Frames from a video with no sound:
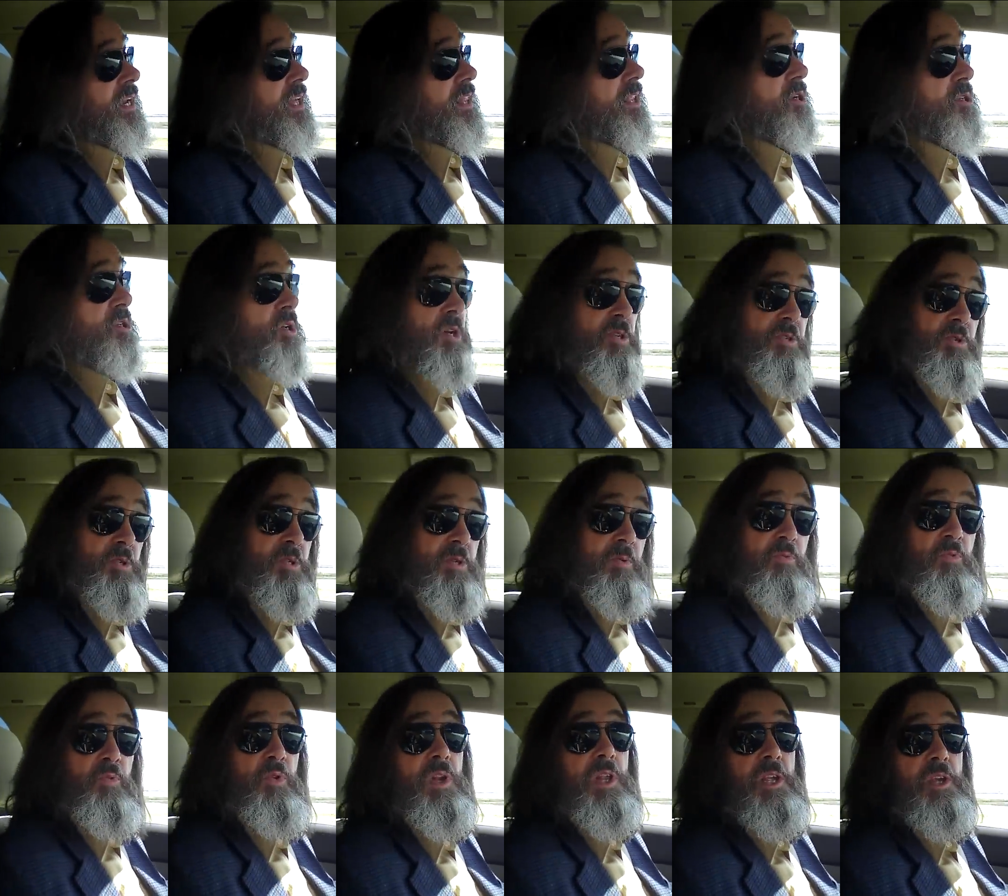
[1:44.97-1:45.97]
There's also
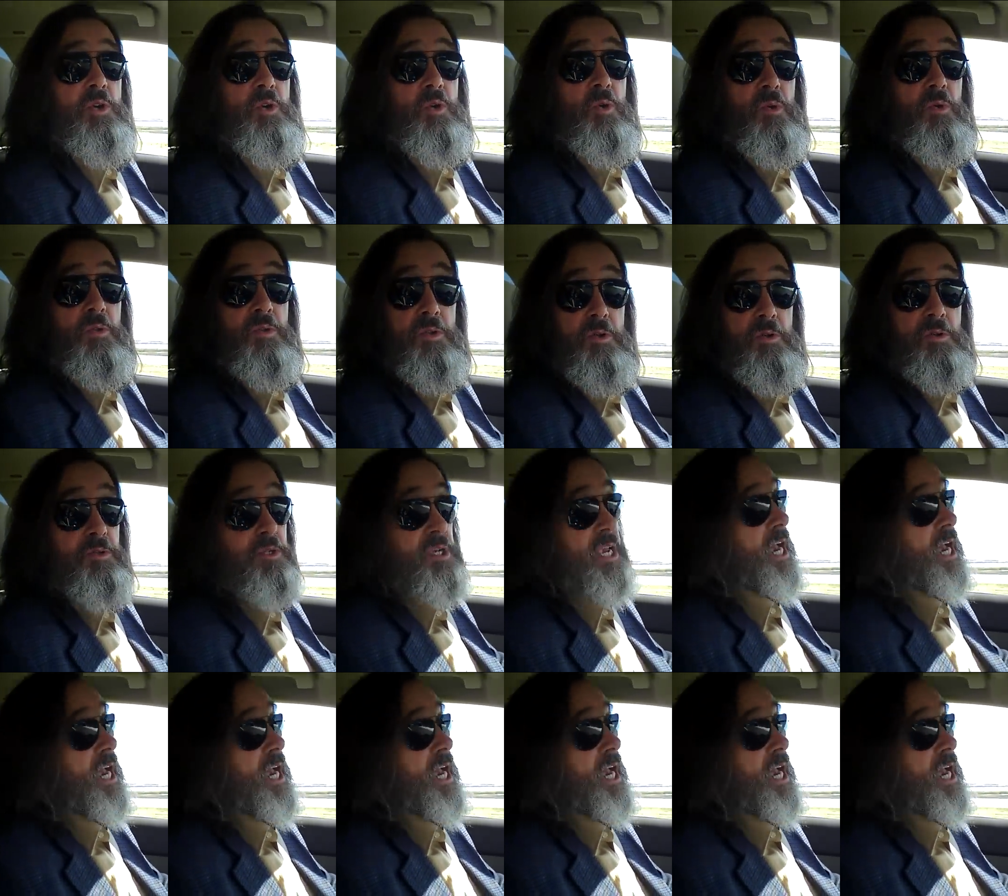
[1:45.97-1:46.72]
some really cool news